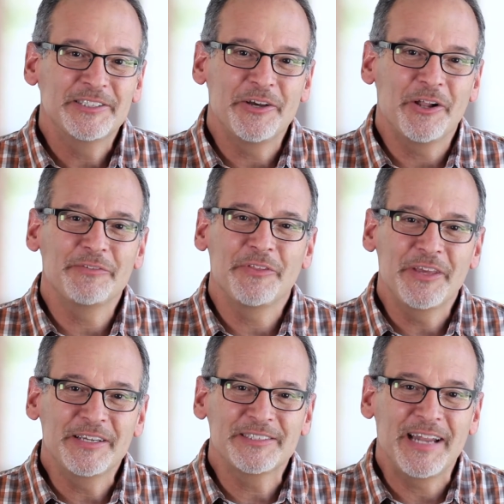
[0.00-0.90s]
see all of the
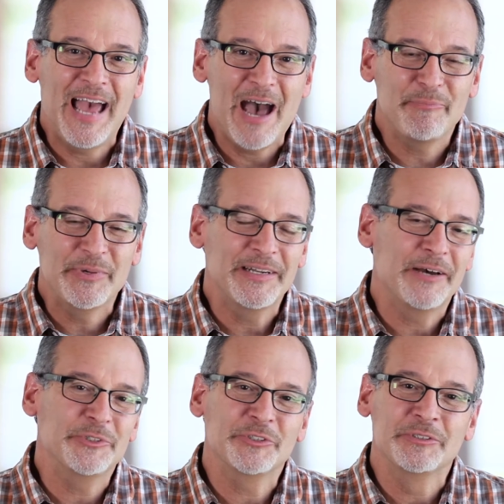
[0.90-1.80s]
things that happen.
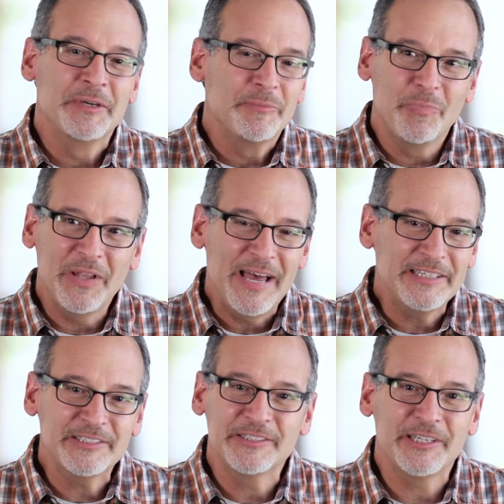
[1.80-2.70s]
I was
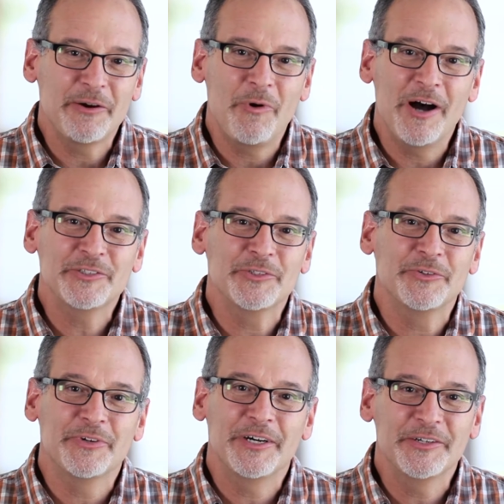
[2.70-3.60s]
blessed as I watched
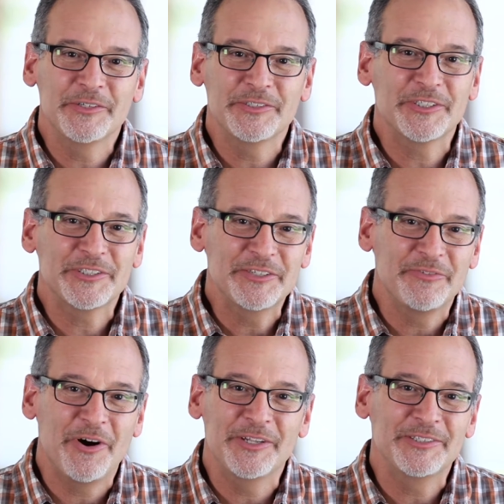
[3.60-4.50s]
over
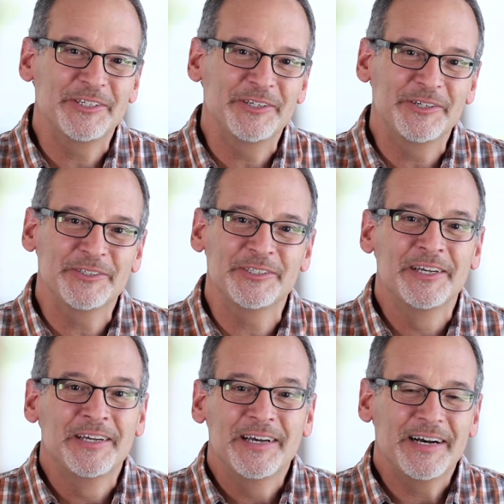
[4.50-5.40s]
160 volunteers
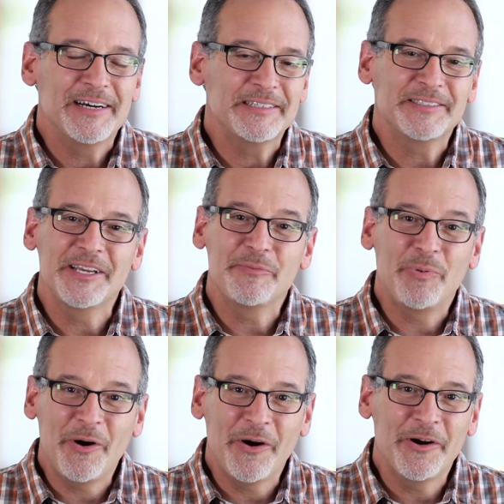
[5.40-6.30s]

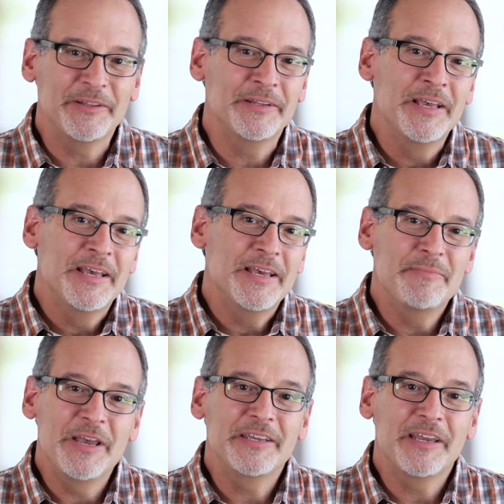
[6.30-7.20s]
take part in
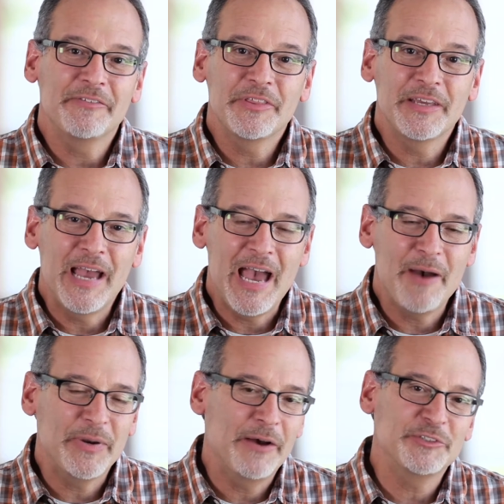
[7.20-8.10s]
making everything
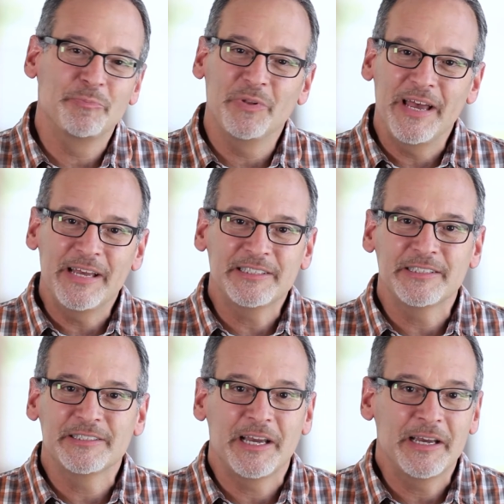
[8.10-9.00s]
happen. I was
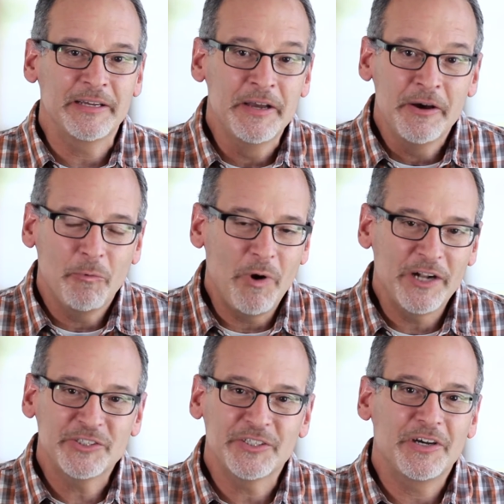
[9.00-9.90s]
blessed as I
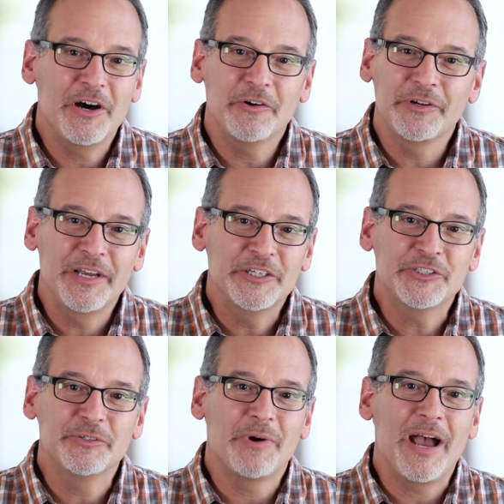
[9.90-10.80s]
watched the
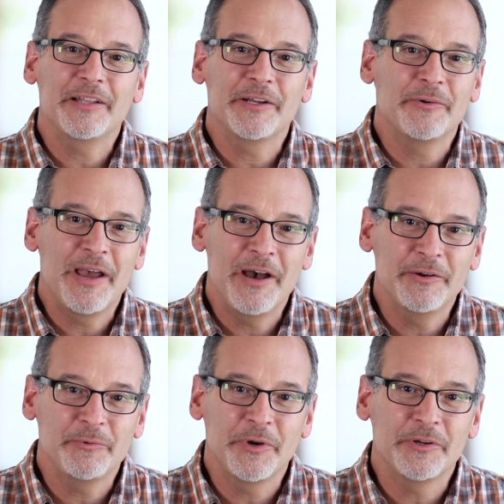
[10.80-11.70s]
congregation rally
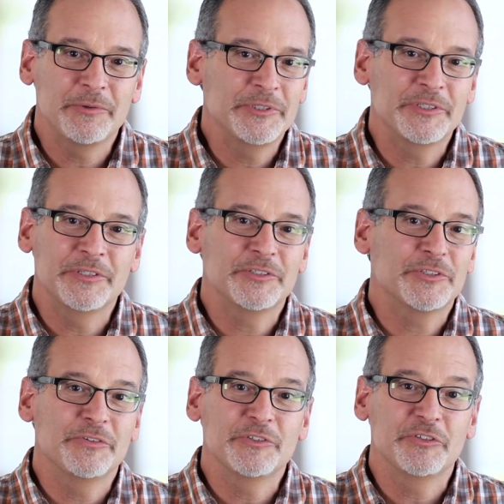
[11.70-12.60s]
around, whether it was in their
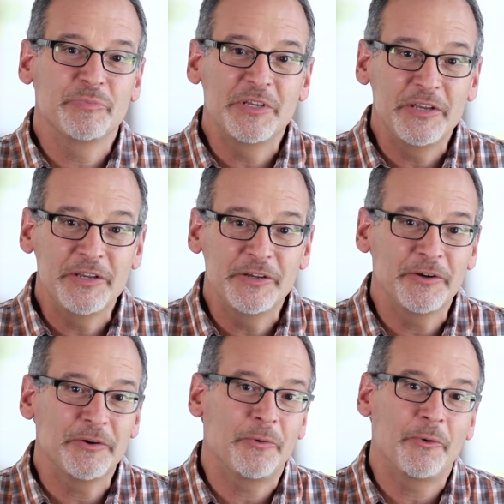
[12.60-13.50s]
service of being
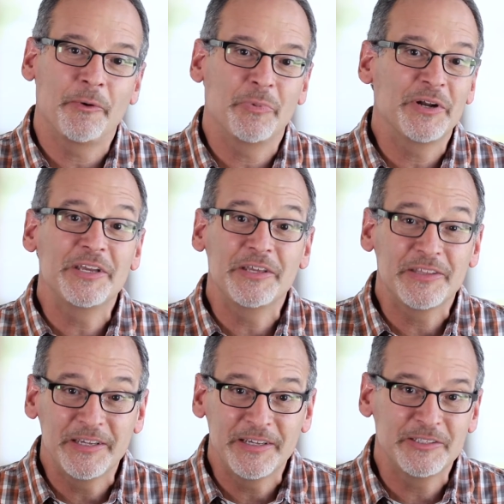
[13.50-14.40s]
here or bringing
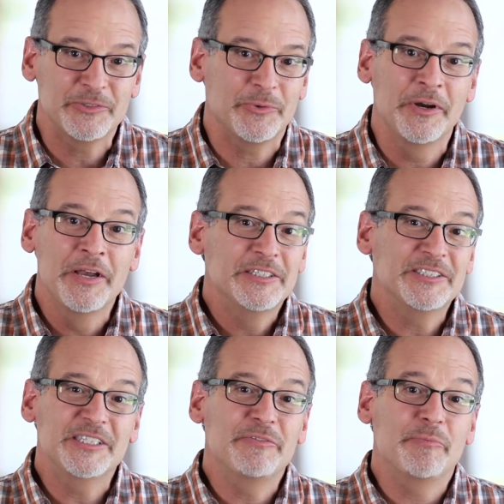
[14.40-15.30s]
things or
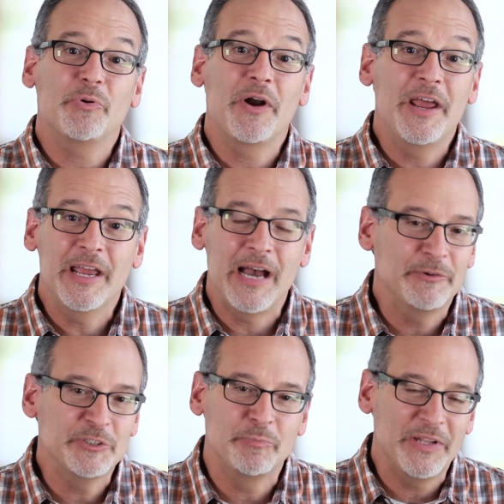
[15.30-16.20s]
just even praying.
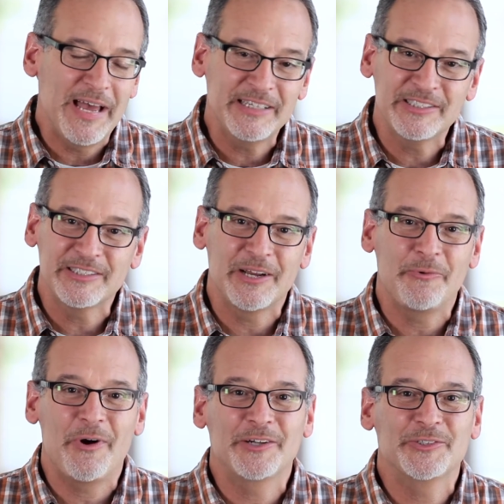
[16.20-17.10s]
I was blessed as
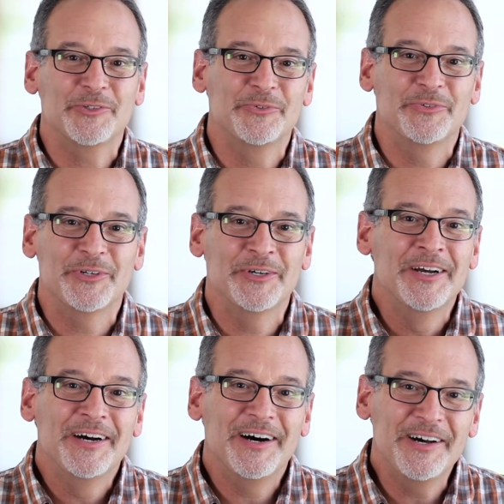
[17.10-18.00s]
I watched over
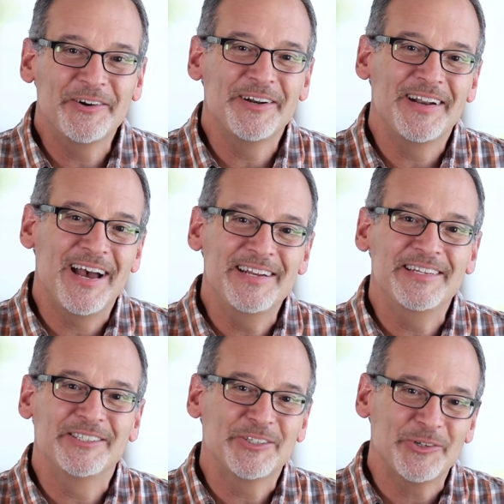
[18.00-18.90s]

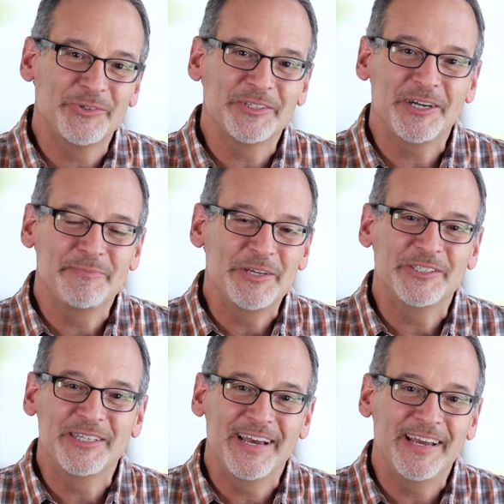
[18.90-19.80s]
190 children come
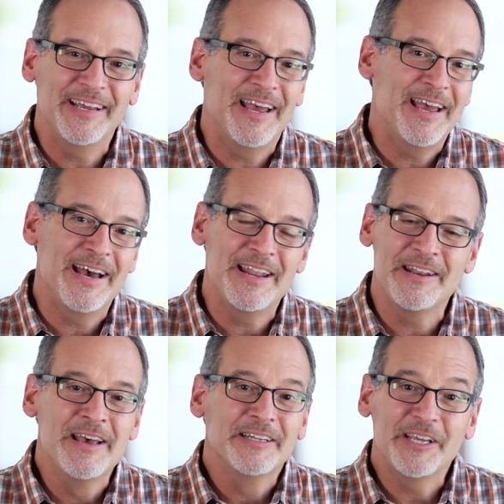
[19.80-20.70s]
each day
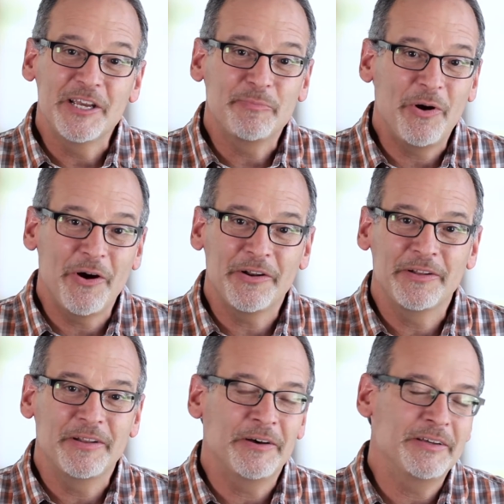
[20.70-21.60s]
and take part
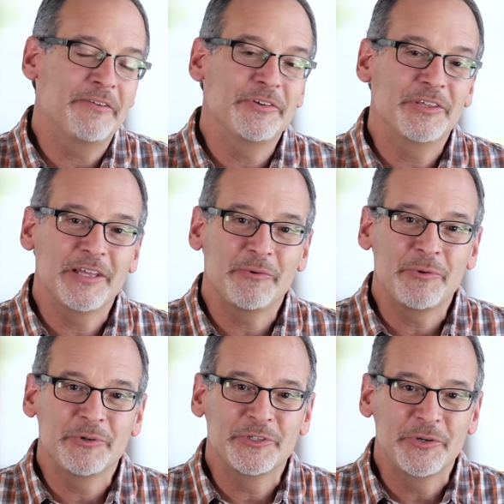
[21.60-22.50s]
in everything that
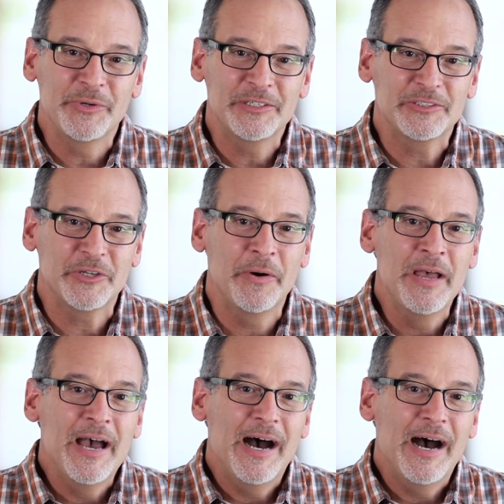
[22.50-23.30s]
we were doing. So